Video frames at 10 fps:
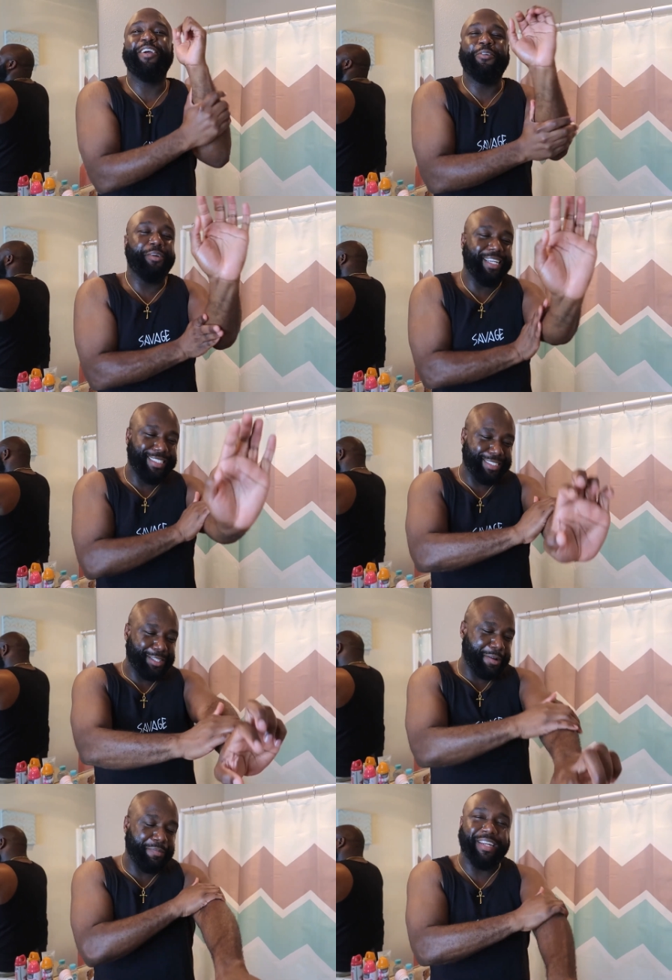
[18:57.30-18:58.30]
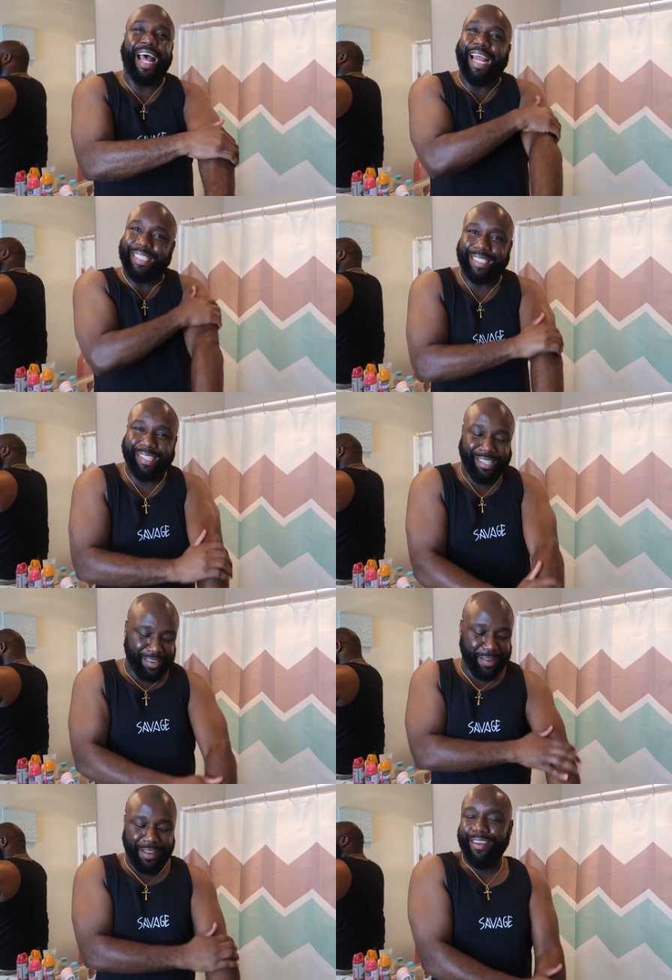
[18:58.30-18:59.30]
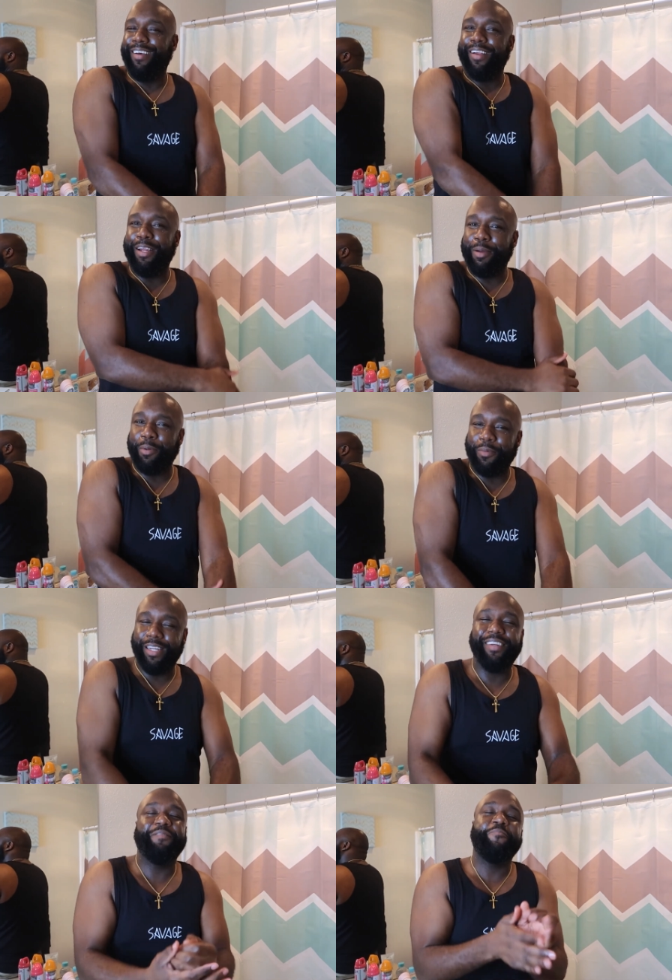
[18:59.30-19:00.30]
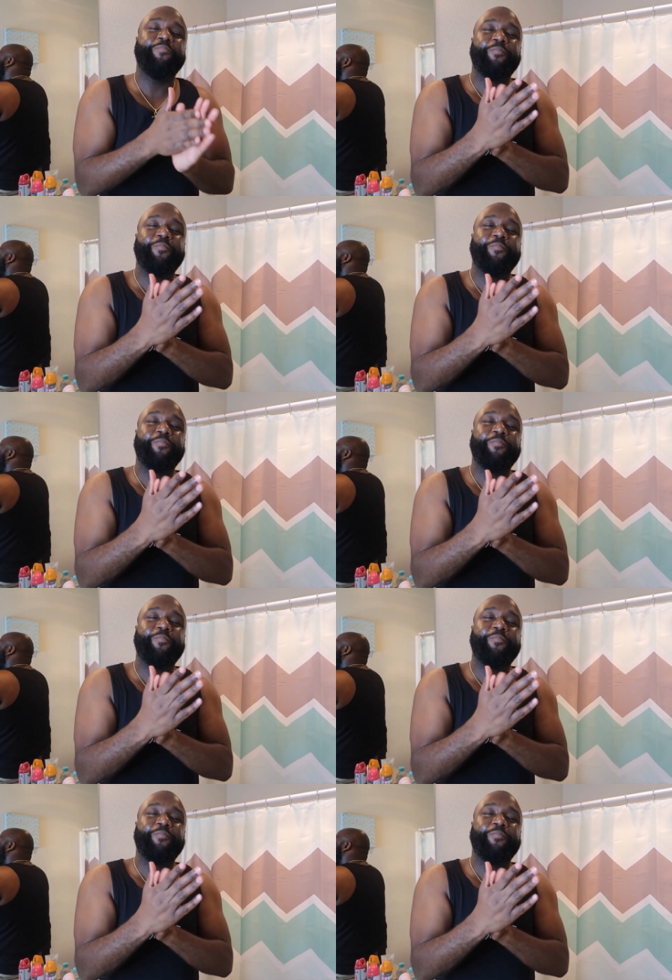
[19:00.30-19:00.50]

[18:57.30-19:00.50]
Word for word: and greased up nicely, glimmering.